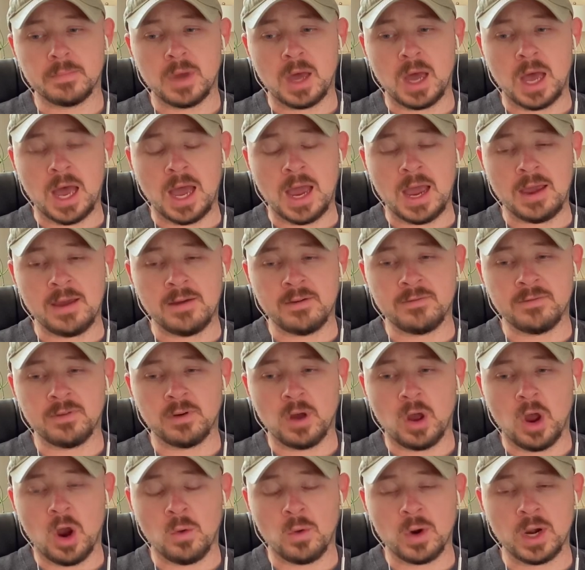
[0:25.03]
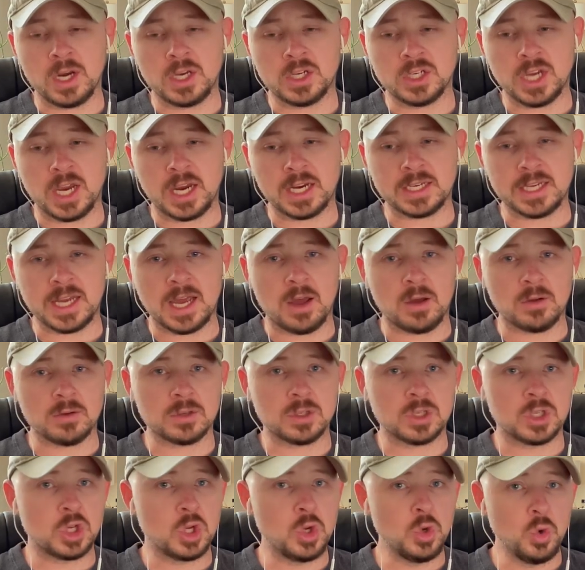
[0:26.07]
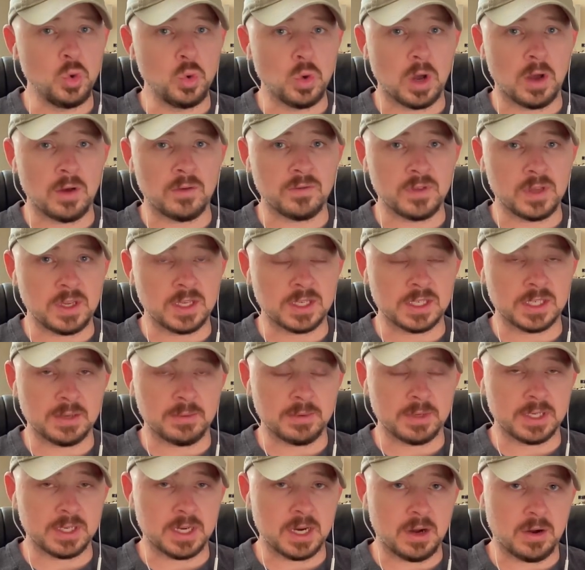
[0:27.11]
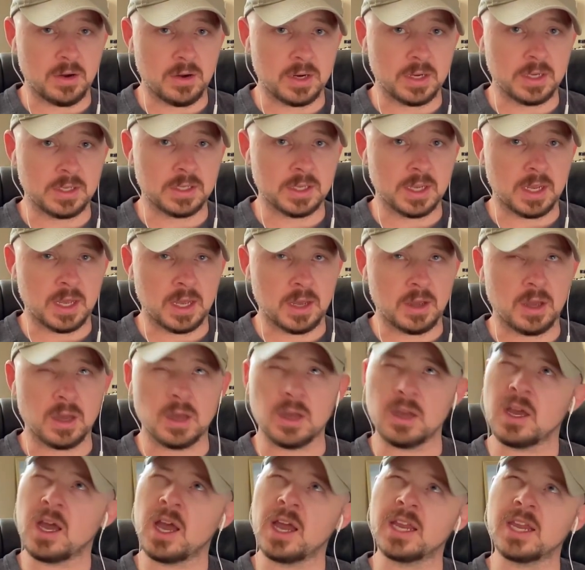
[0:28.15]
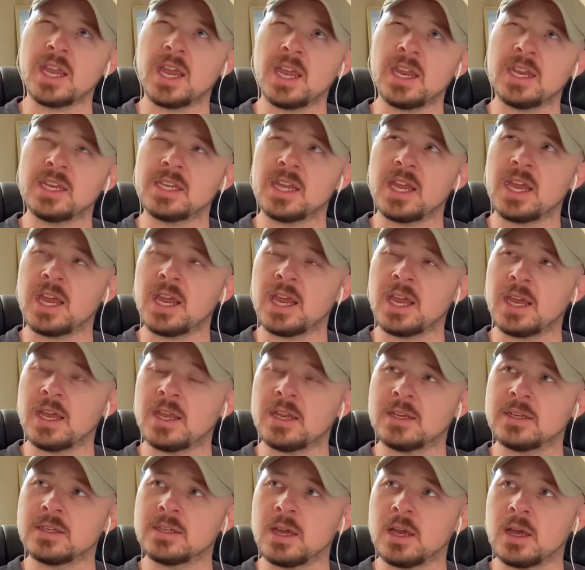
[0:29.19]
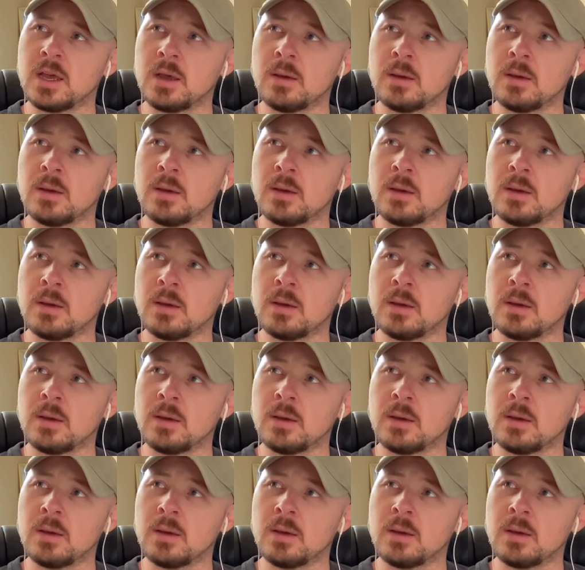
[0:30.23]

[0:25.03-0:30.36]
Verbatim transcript: I've already checked out two of these cemeteries, Highgate and